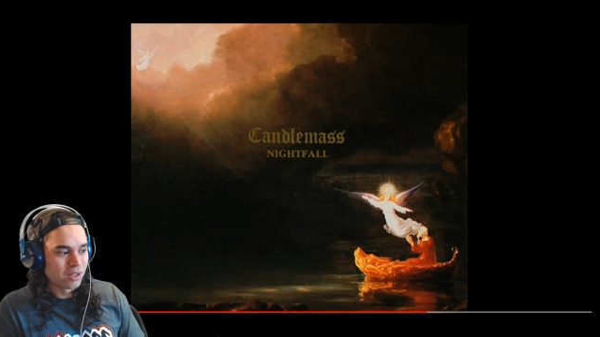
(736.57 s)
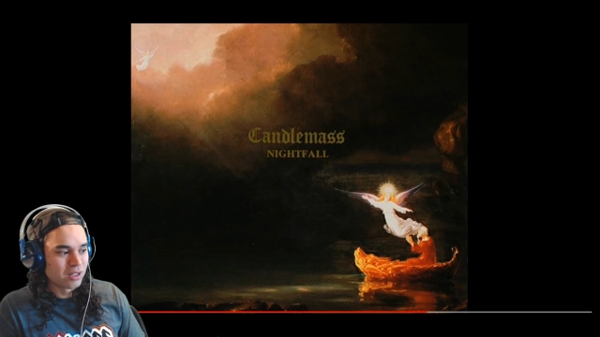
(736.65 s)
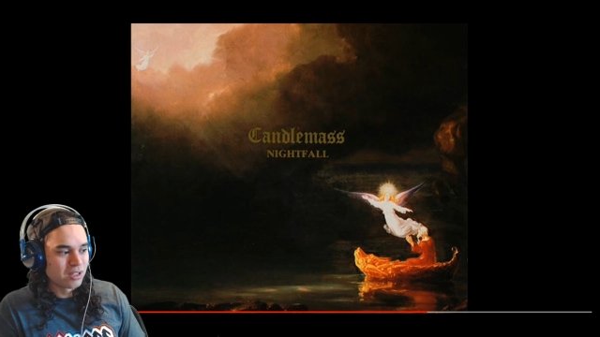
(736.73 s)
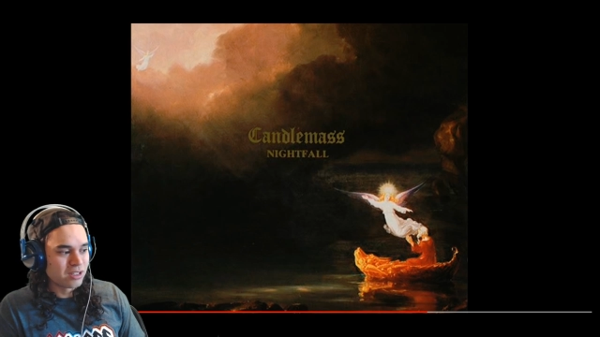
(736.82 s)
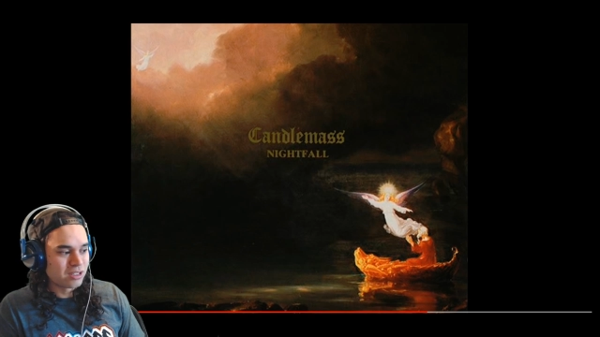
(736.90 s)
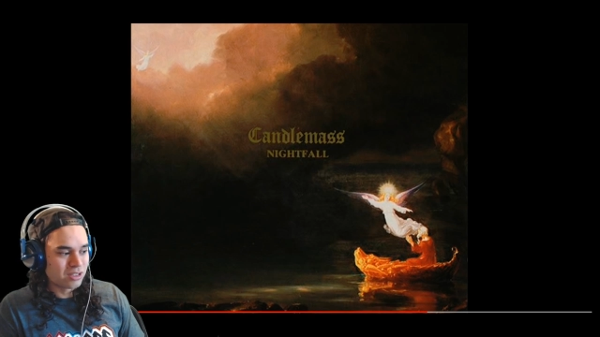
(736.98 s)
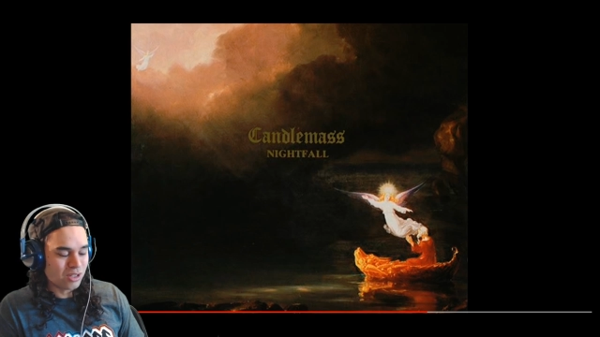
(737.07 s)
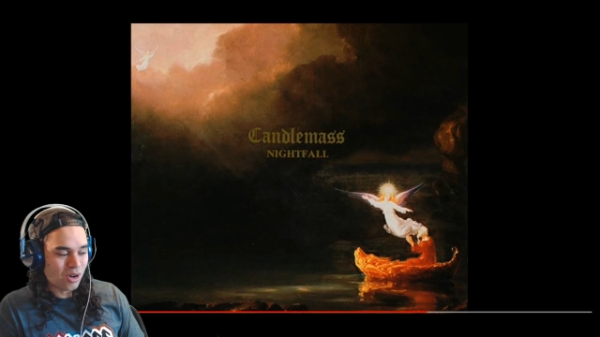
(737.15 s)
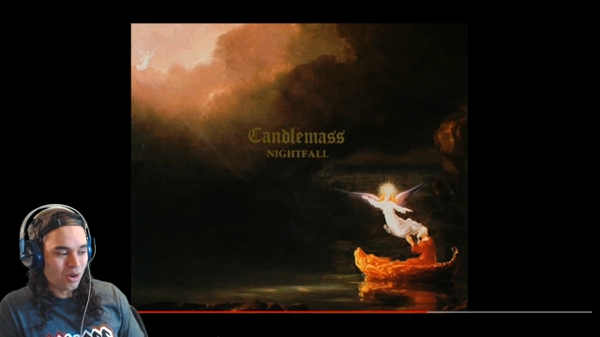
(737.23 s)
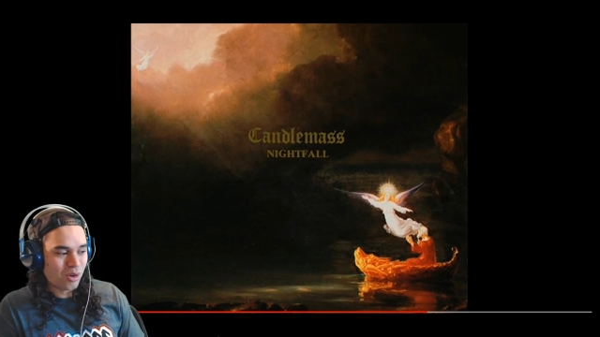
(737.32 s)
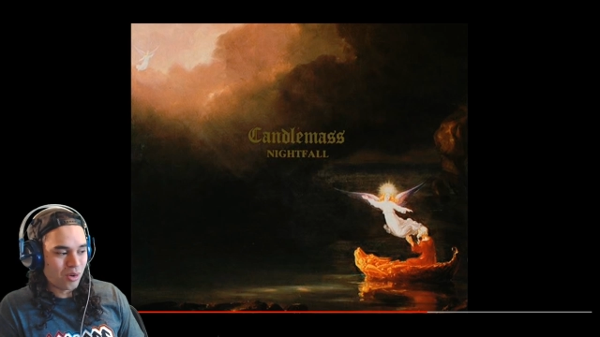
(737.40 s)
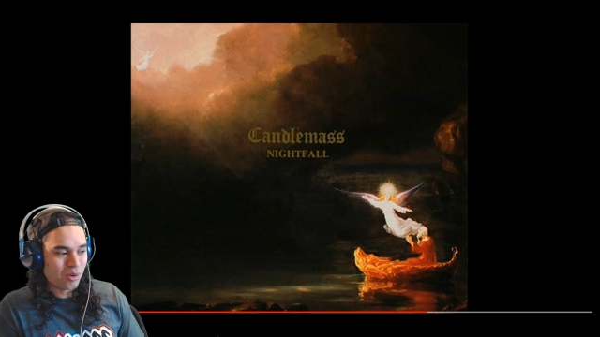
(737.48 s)

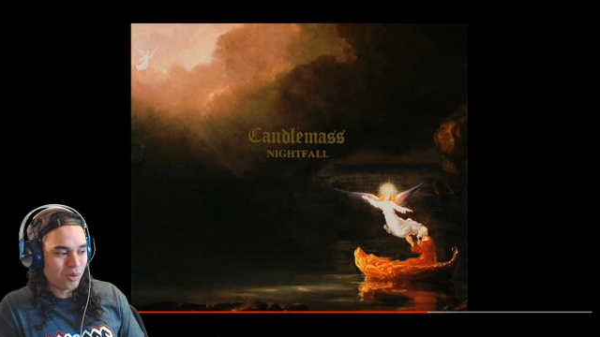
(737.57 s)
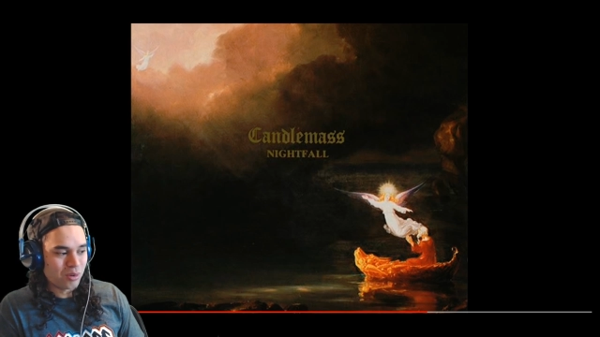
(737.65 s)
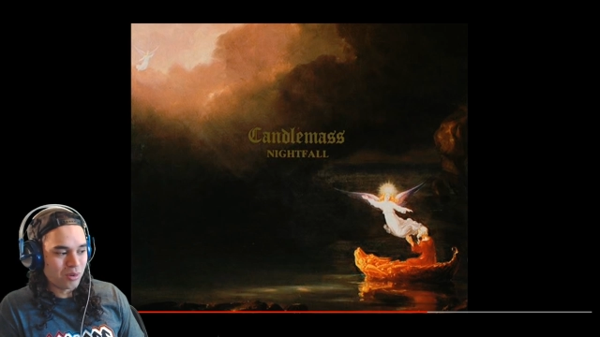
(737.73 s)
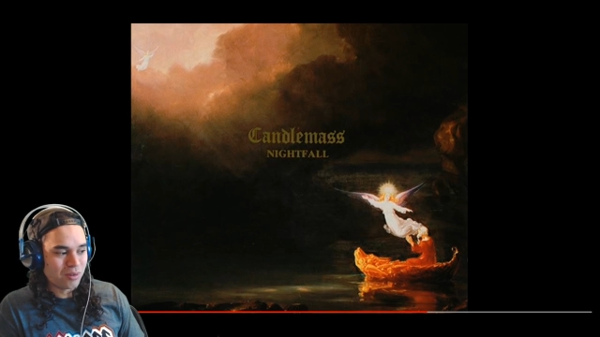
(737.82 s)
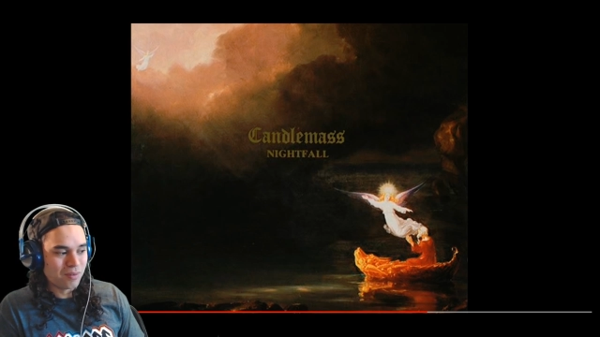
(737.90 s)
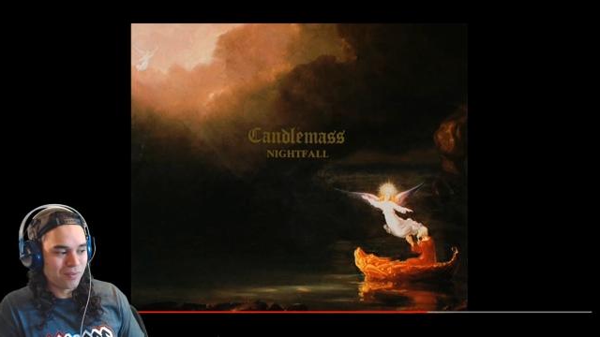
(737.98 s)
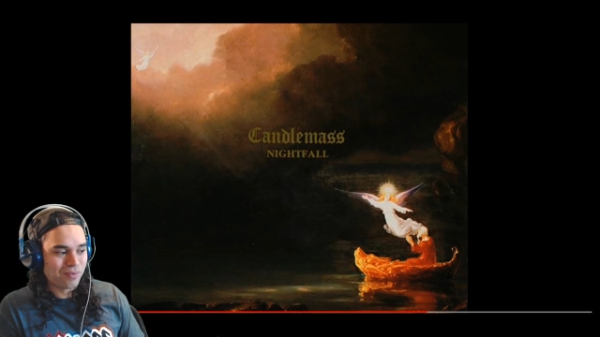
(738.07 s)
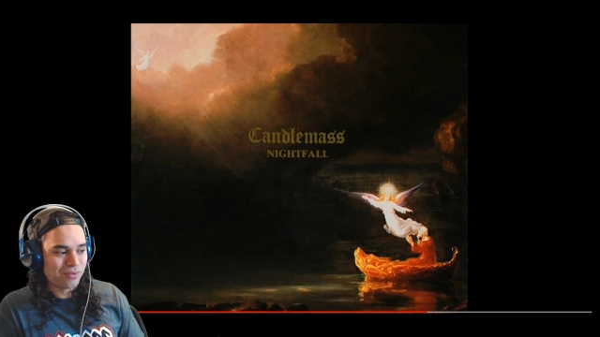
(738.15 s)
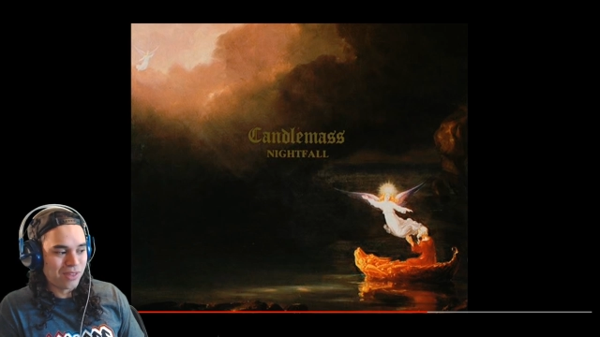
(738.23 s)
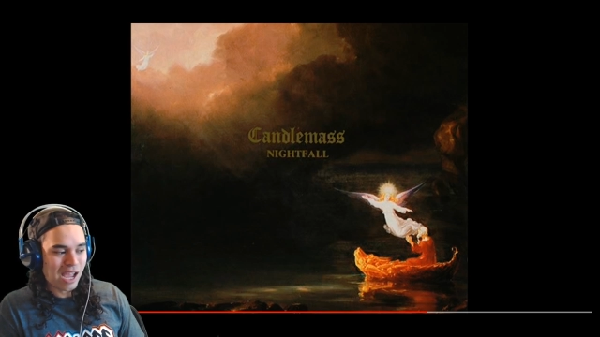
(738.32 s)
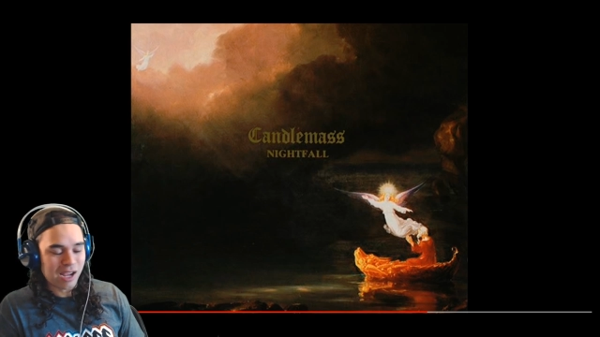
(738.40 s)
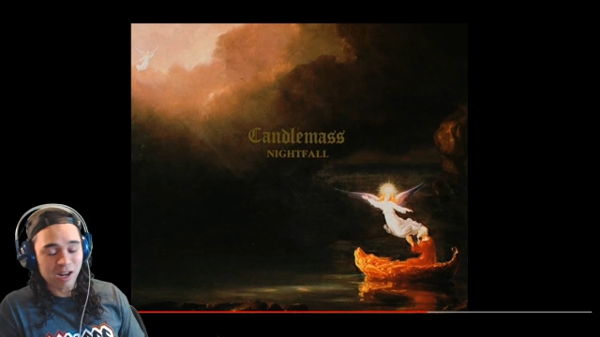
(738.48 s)
So
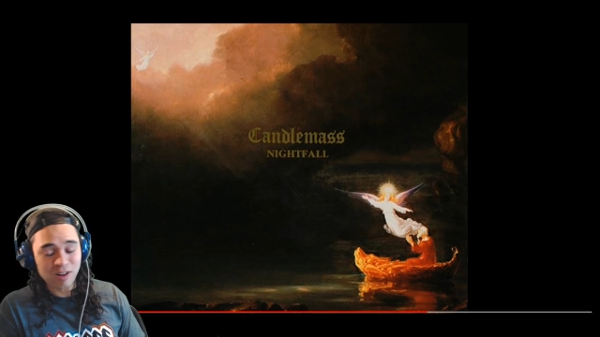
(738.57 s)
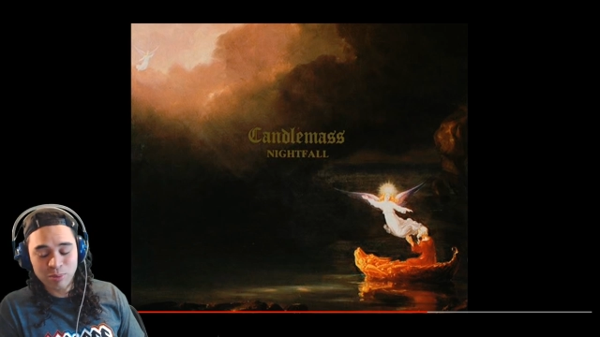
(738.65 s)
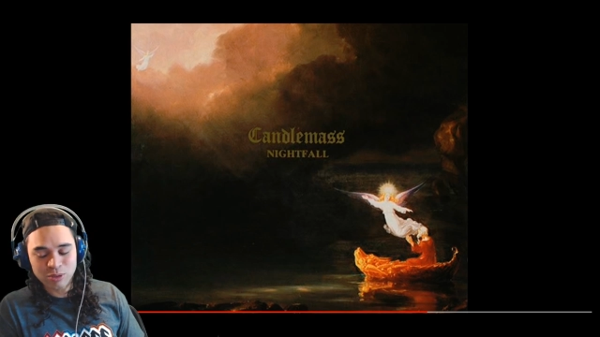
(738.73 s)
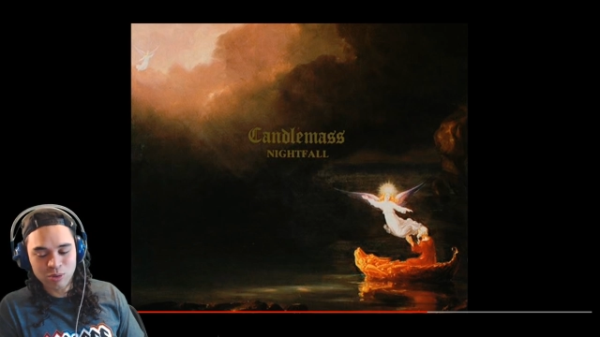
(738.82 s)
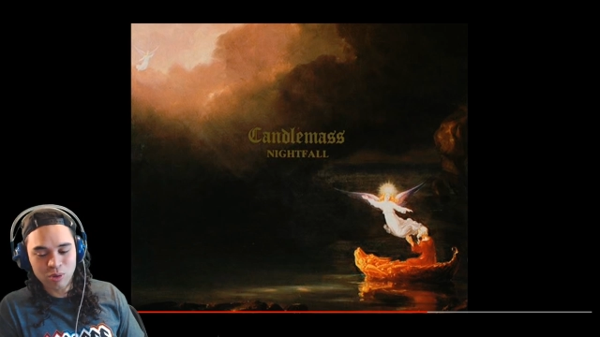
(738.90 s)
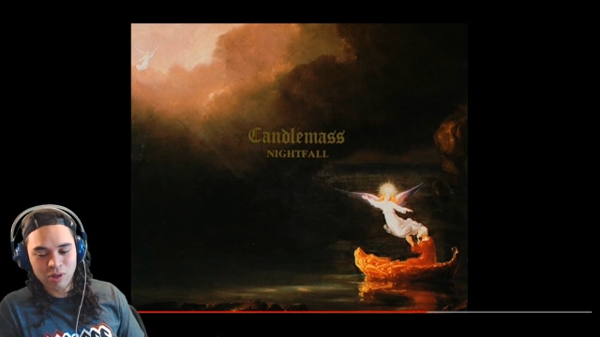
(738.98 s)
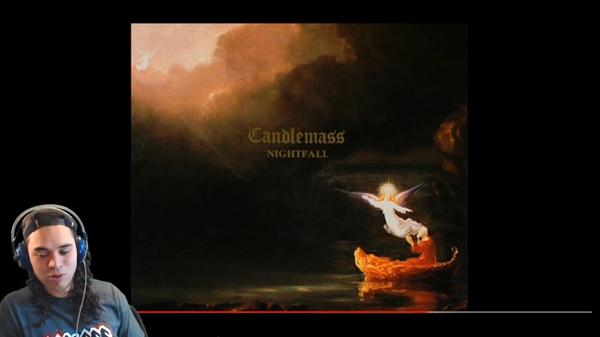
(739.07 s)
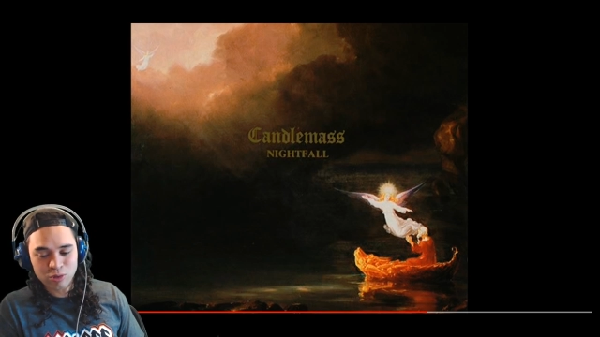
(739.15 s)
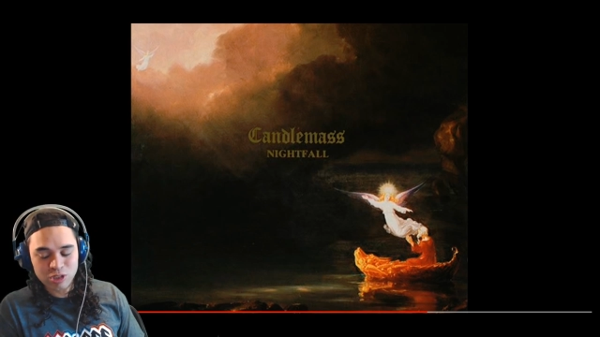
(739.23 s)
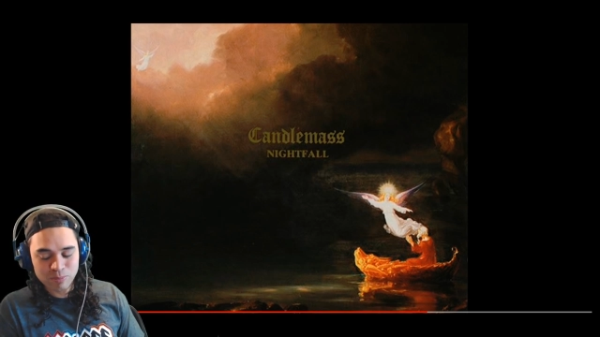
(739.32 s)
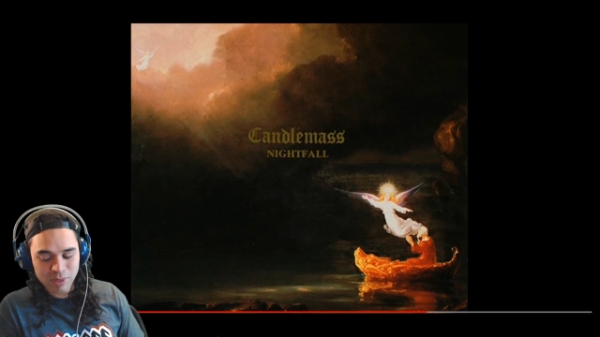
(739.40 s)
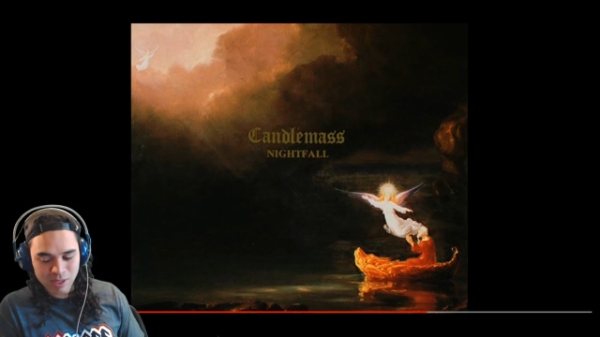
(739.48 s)
that kind of puts a whole other
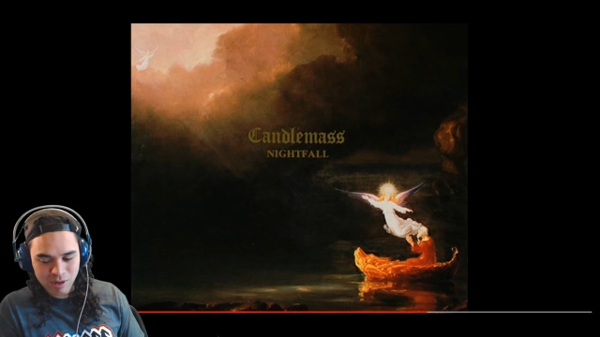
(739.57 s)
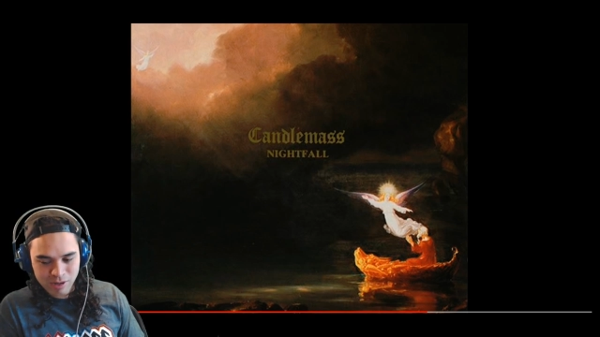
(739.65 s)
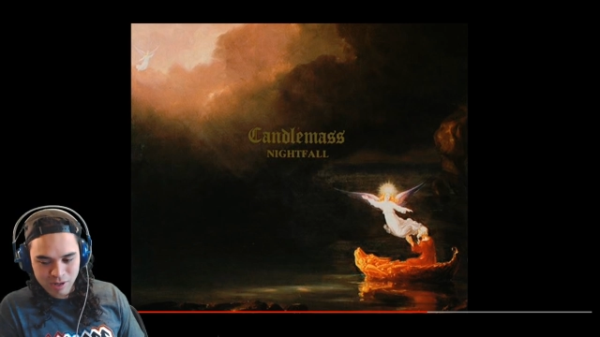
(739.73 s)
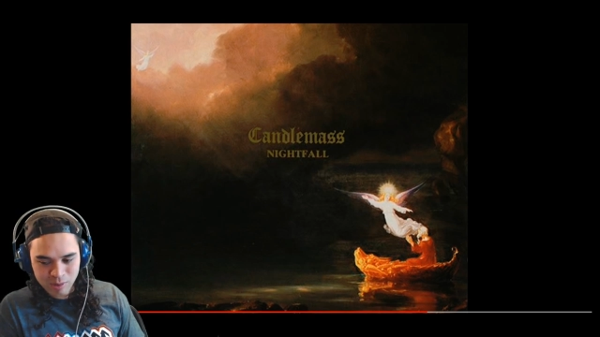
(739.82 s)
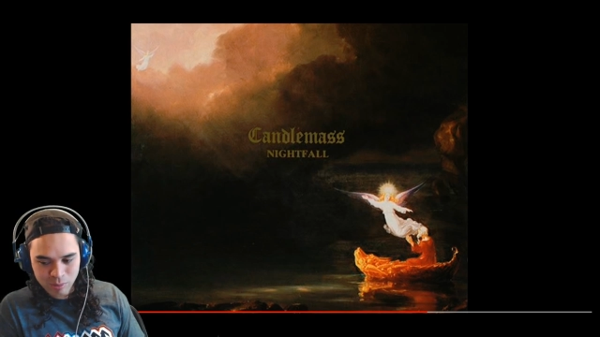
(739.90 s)
spin on it,